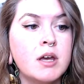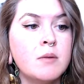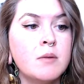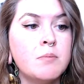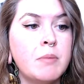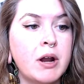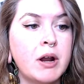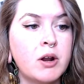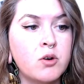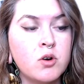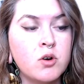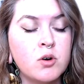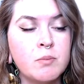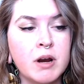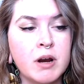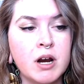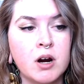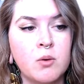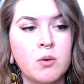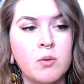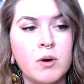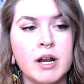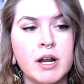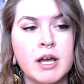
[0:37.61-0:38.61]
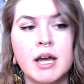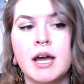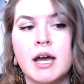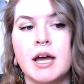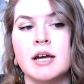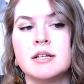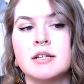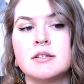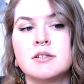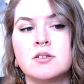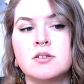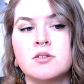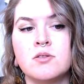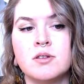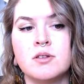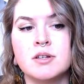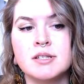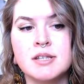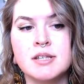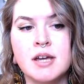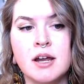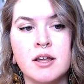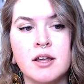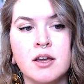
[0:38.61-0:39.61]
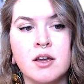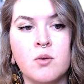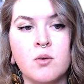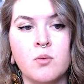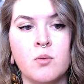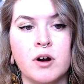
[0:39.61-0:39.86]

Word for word: Medical marijuana heads to the Senate,